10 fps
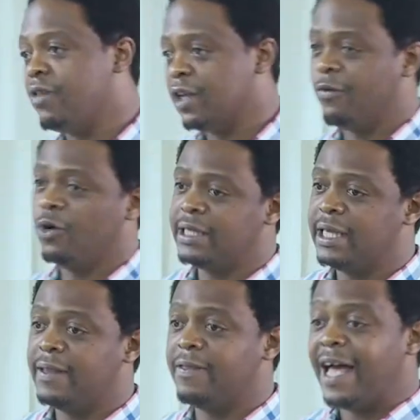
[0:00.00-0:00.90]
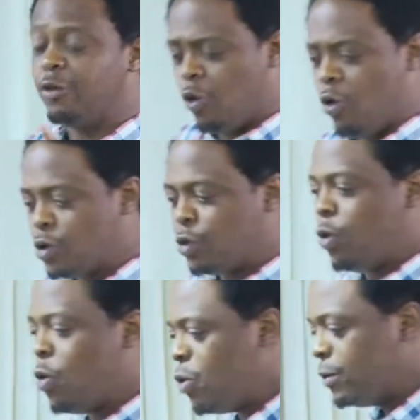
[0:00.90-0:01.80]
verse 14 that those
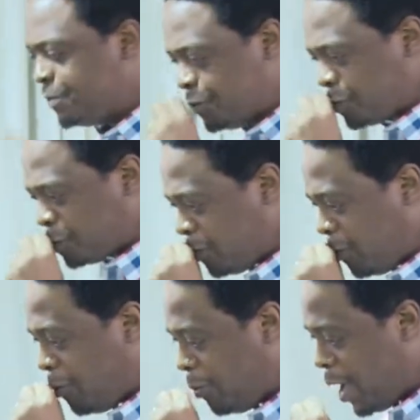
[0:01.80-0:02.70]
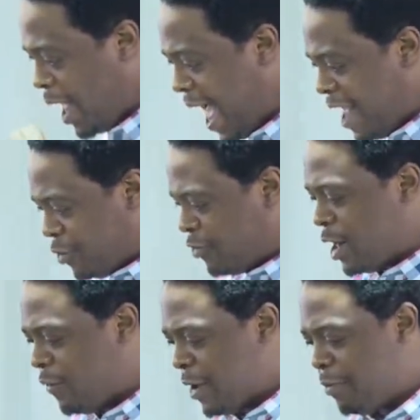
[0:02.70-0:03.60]
who are
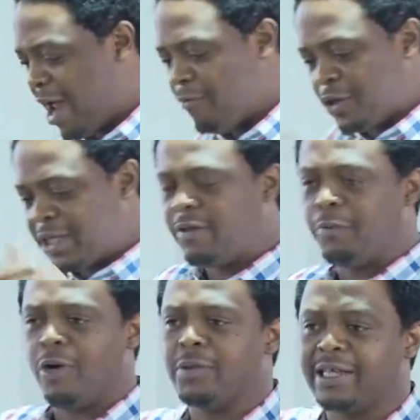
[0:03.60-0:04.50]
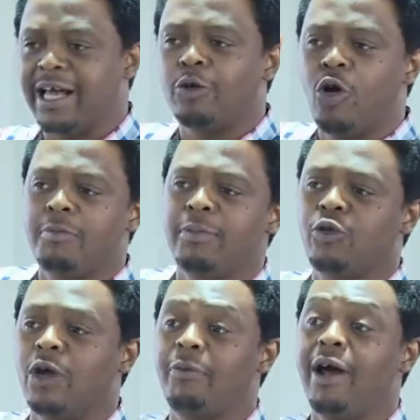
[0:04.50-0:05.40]
children of Abraham receive the promise that God made
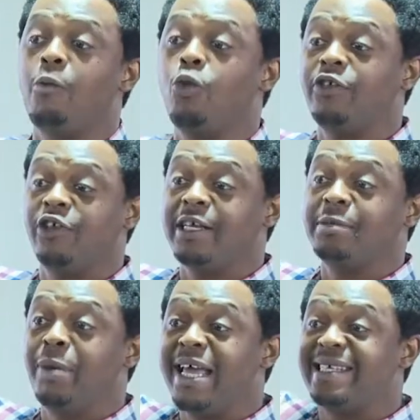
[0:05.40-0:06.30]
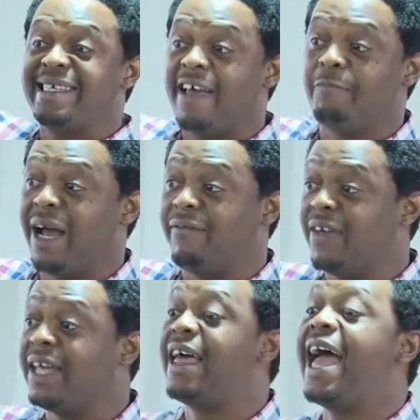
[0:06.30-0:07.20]
to Abraham, which is being saved by
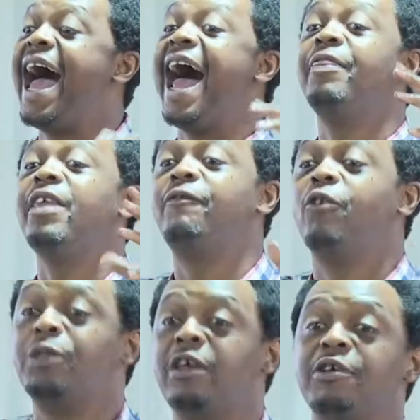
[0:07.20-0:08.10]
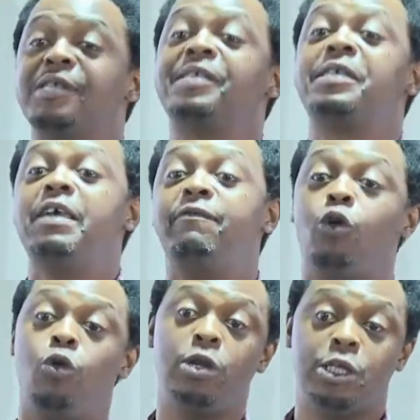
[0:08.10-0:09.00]
faith, and therefore they receive the
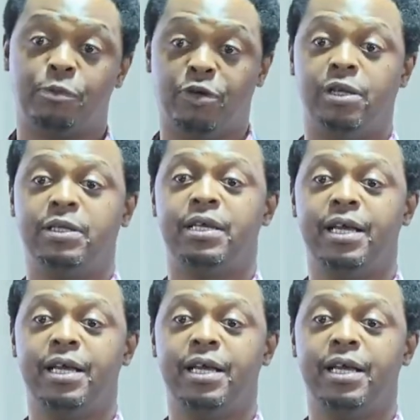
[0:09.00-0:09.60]
Holy Spirit.